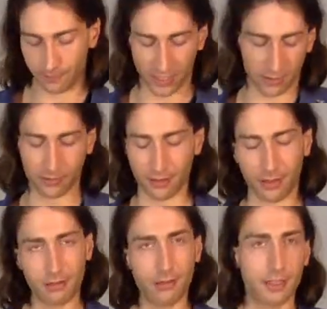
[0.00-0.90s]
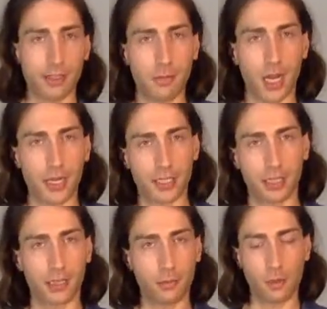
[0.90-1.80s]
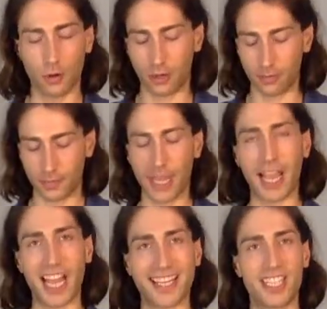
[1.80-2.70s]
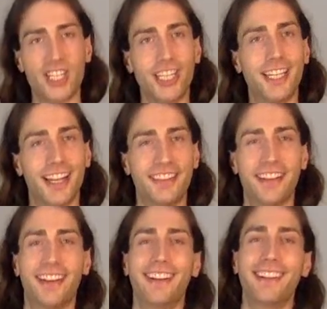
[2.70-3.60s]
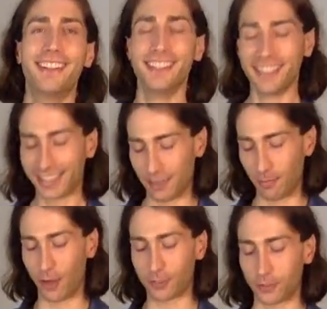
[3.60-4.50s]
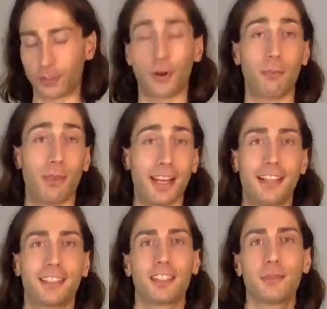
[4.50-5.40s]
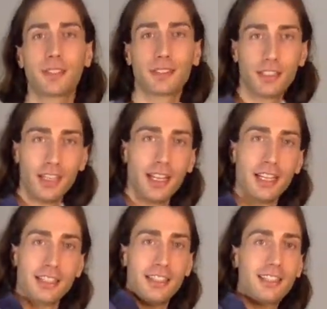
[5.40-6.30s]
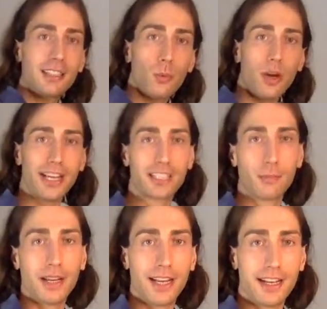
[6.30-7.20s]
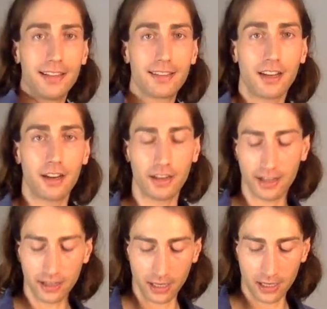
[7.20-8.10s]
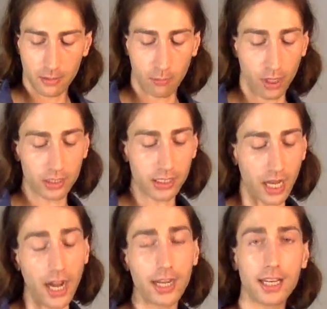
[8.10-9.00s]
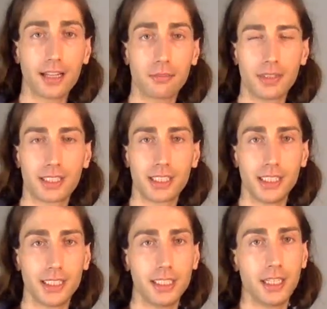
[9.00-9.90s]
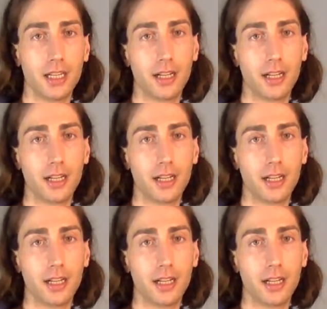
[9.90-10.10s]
I don't know. I think mine is a little more edgy than most of the crop blazers because I did this waistband. I bought an eyelet machine.